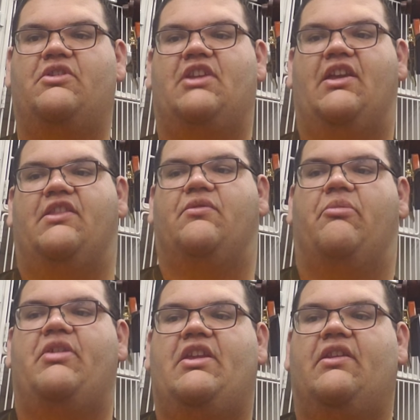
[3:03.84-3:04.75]
Take the
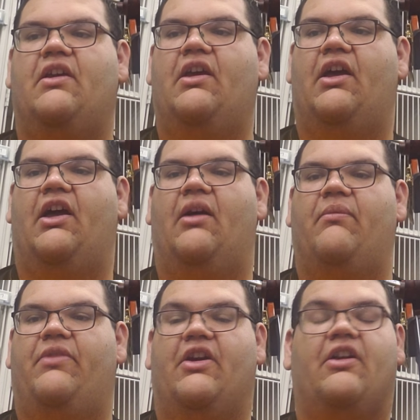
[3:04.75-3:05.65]
repeat.
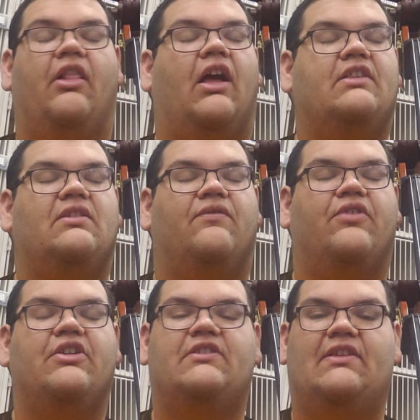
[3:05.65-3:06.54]
There are lots of
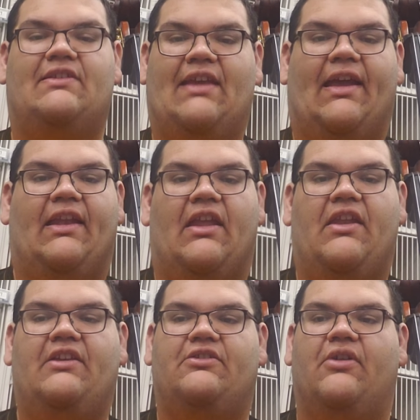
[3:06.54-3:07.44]
first and second
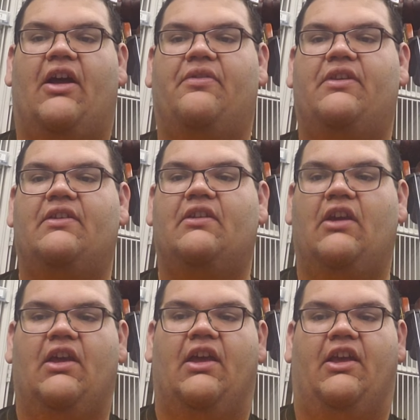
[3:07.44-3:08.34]
endings throughout this.
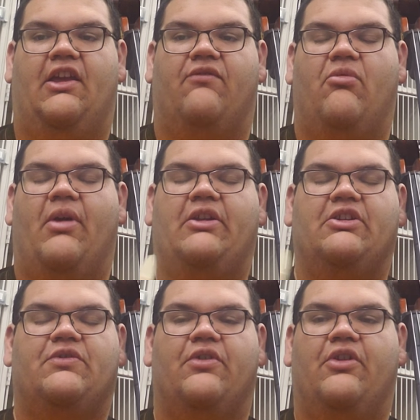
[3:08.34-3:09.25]
Again,
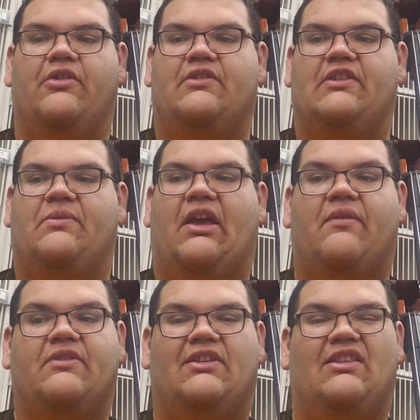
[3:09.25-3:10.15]
reminders for those, since we
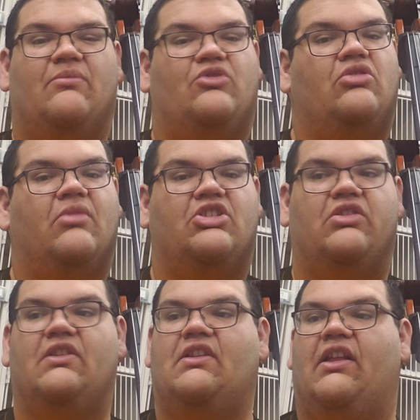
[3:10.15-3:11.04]
haven't seen them too much
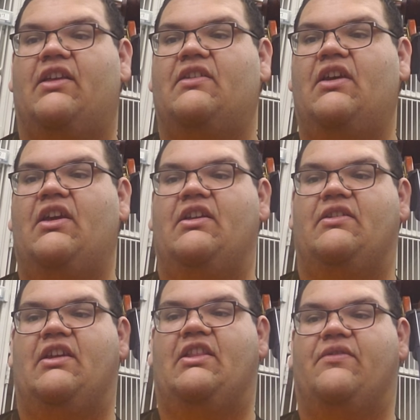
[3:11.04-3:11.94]
in this class.
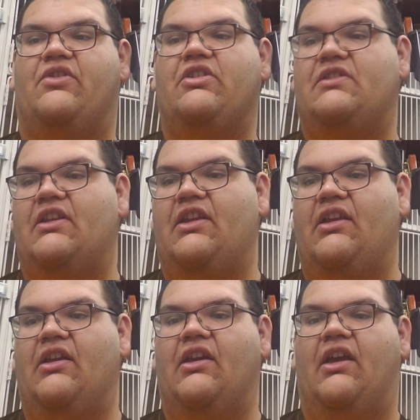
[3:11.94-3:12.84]
Take the first
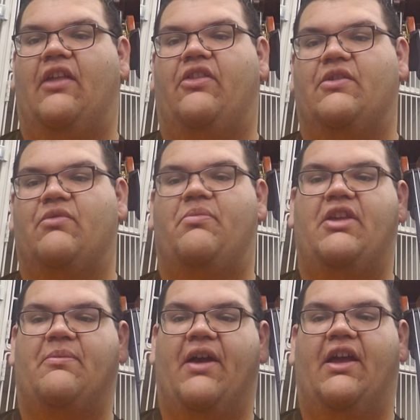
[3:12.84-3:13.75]
ending and then
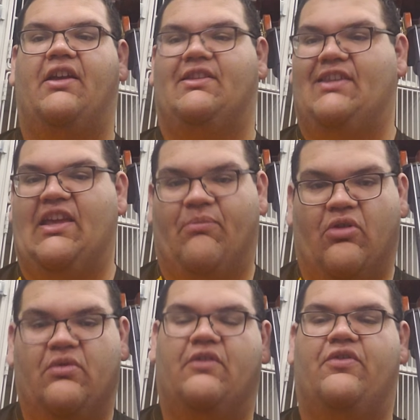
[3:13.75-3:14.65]
repeat back, skip
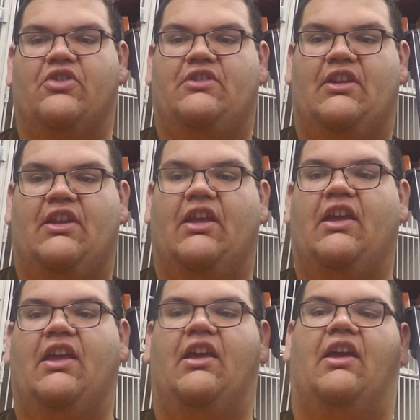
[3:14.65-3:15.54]
over the first ending,
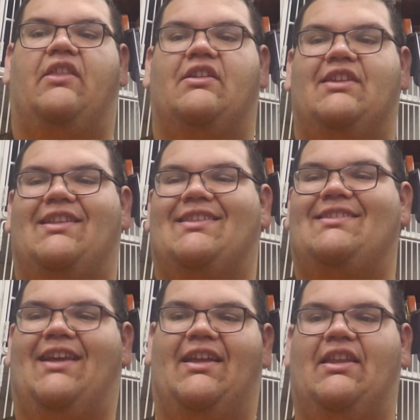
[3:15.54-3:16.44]
and then take the
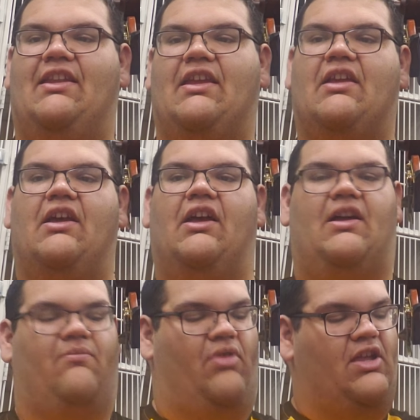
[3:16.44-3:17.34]
second ending.
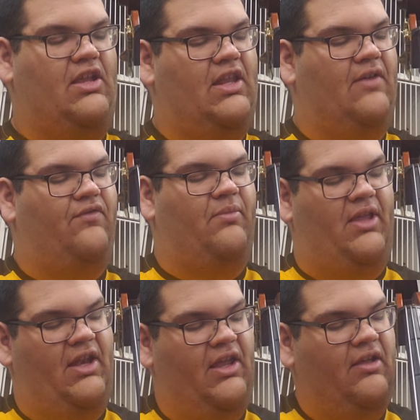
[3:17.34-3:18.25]
Breaking down from
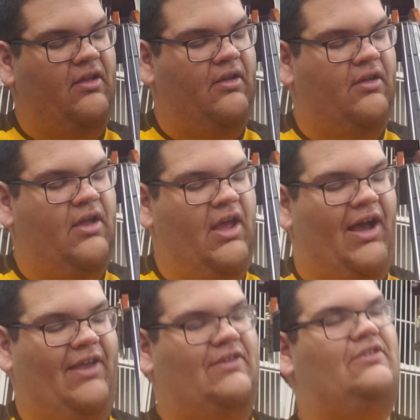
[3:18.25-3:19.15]

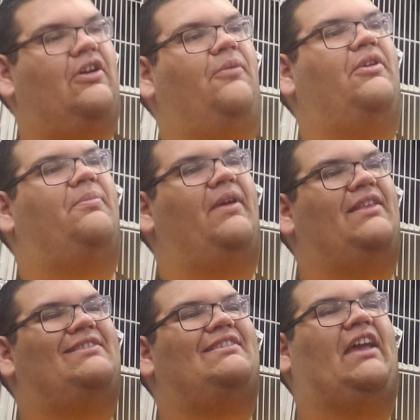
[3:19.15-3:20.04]
beginning, I start with my
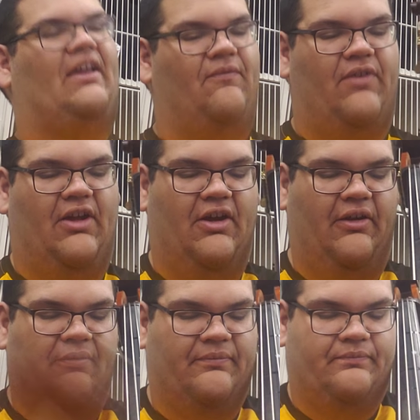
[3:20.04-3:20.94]
second
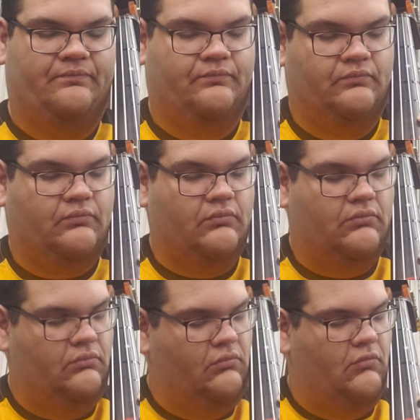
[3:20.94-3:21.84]
finger
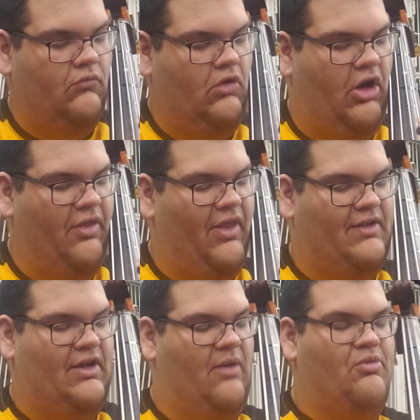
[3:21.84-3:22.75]
on
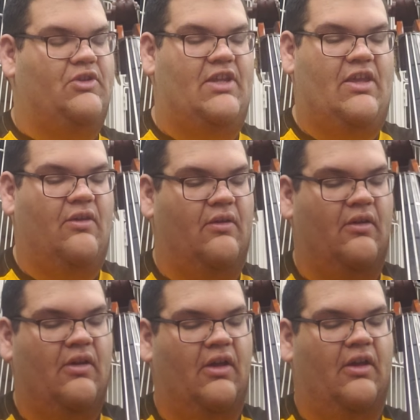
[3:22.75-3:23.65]
the upper D.
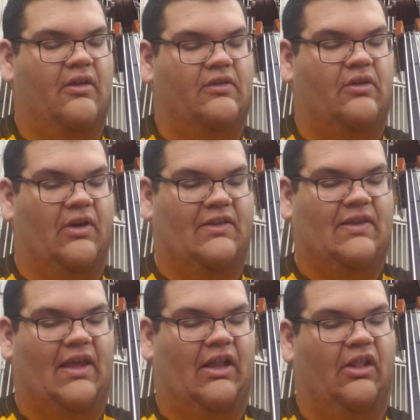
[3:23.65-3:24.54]
So it's
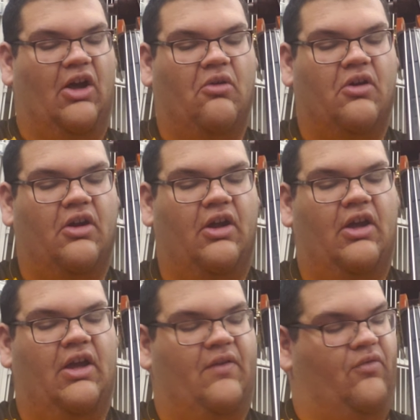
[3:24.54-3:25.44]
like a lower
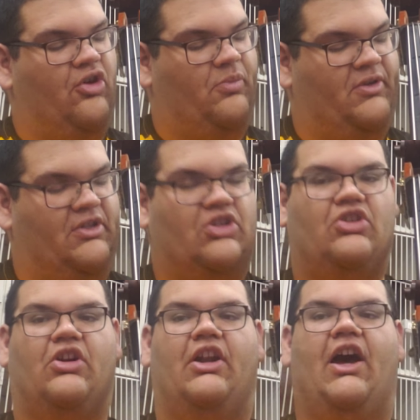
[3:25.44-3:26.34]
4th
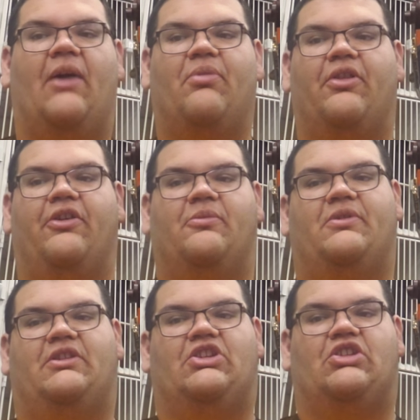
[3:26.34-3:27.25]
position or an upper 3rd
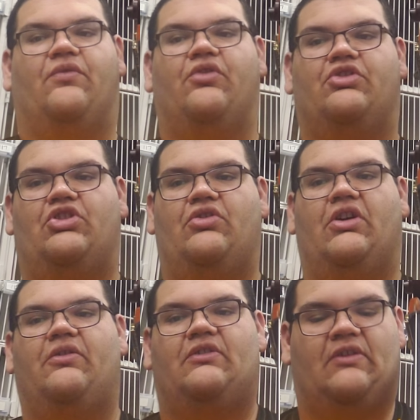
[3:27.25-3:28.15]
position for 2
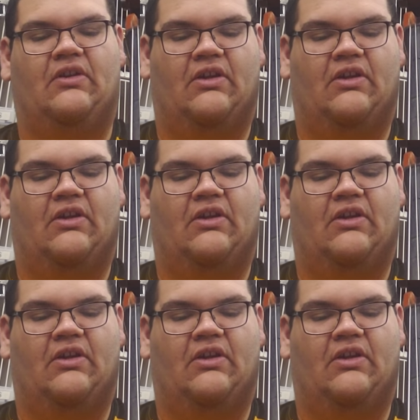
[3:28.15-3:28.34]
notes.